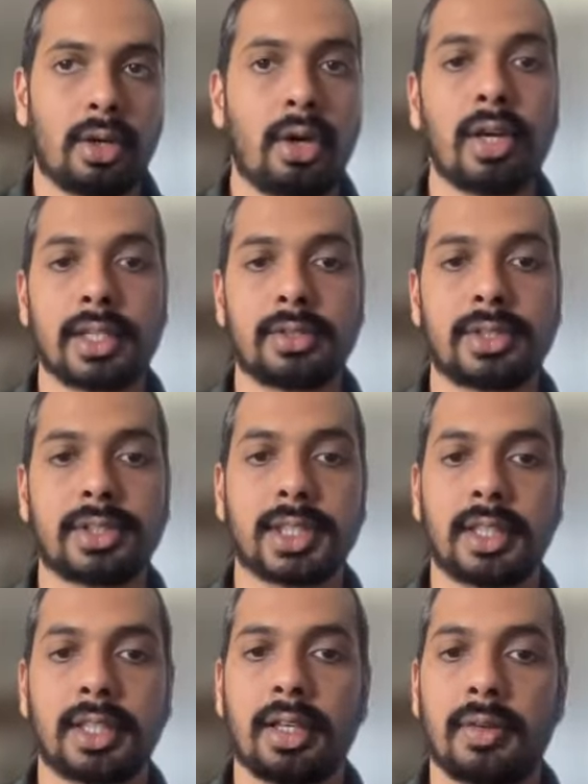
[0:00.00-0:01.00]
Or I could
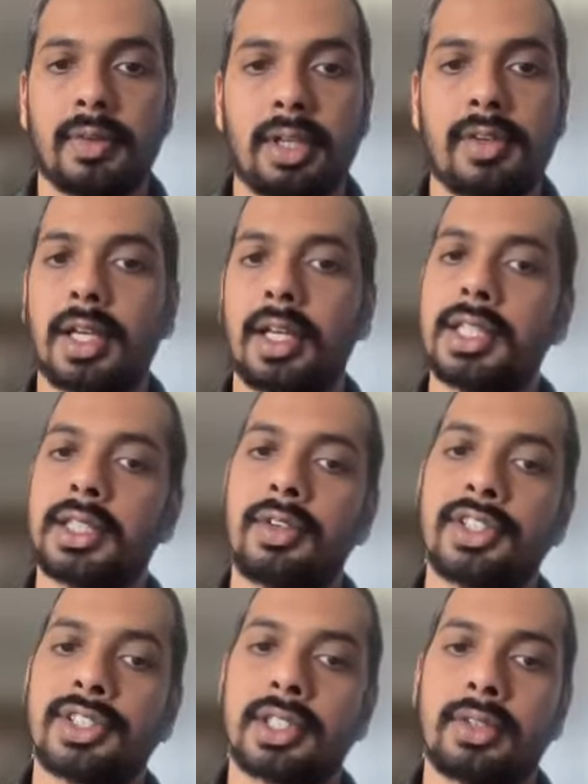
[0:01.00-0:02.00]
say, whenever
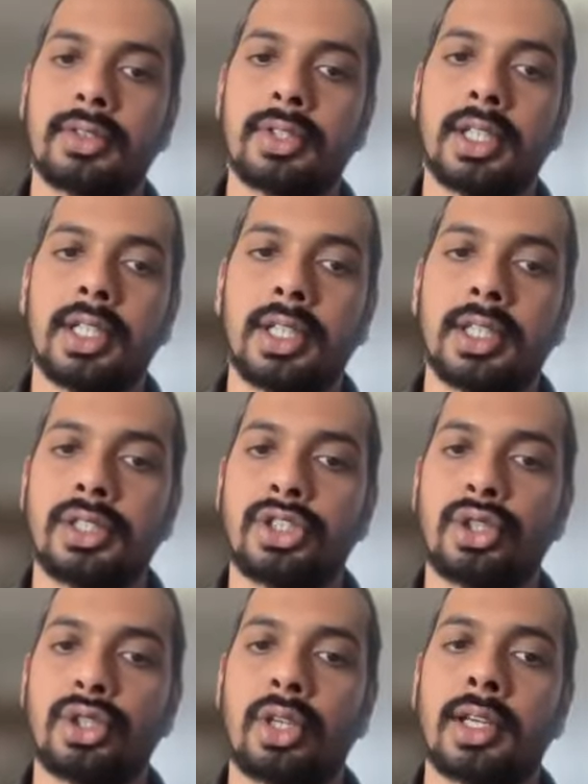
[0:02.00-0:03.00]
Anita was around,
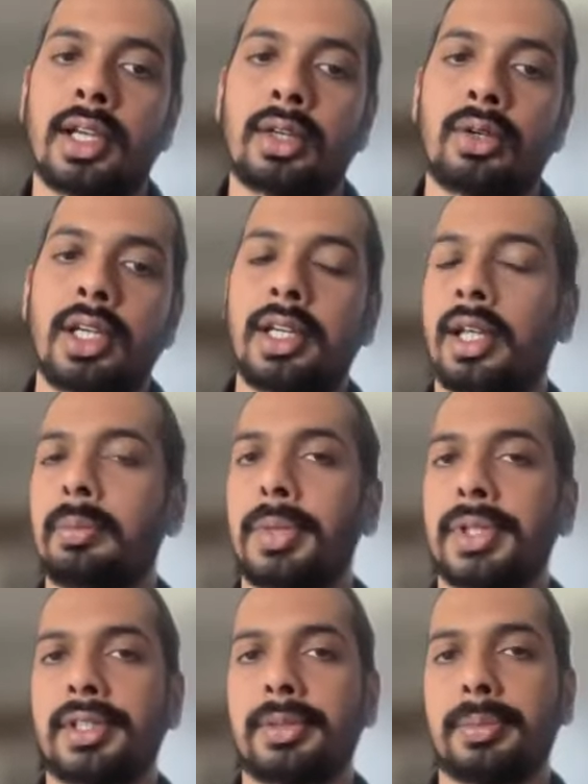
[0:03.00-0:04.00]
John couldn't help
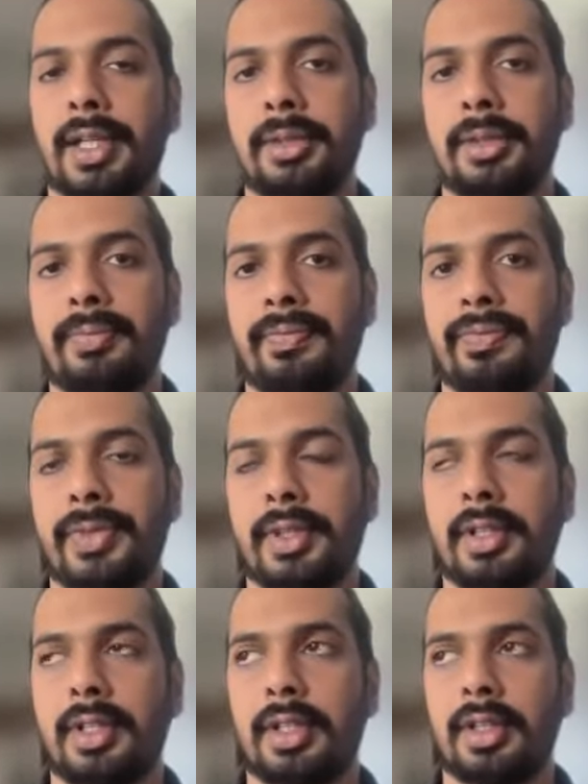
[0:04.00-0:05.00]
but smile.
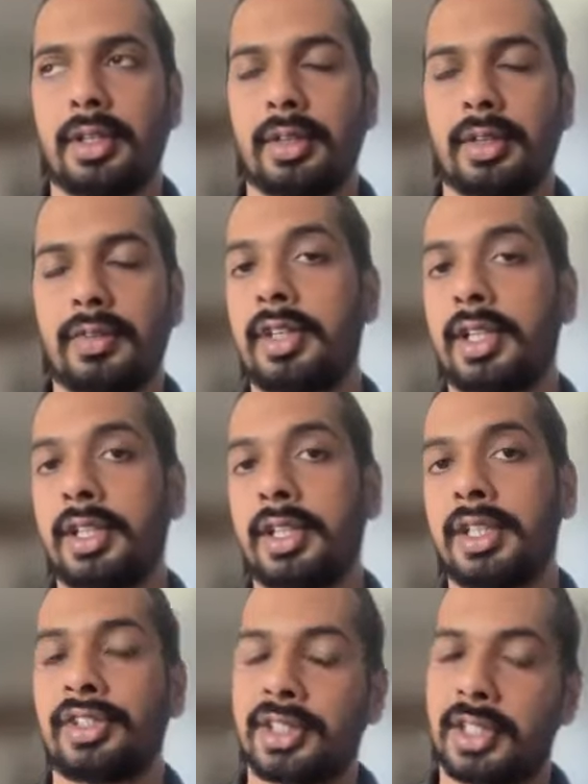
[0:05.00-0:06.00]
Whenever
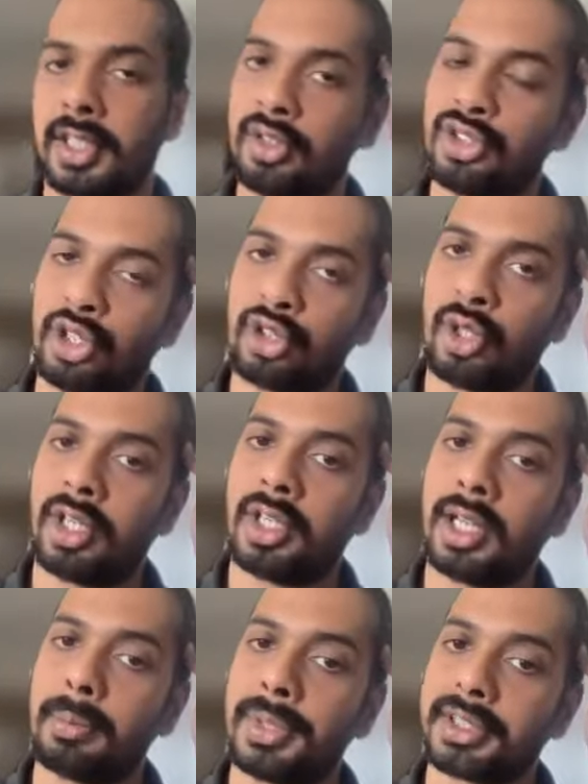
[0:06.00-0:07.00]
Anita was around, John
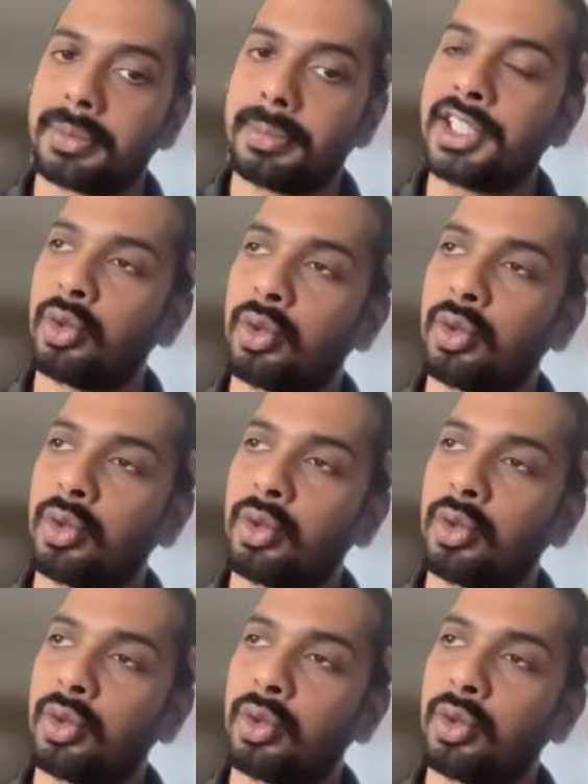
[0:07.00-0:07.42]
couldn't help but smile.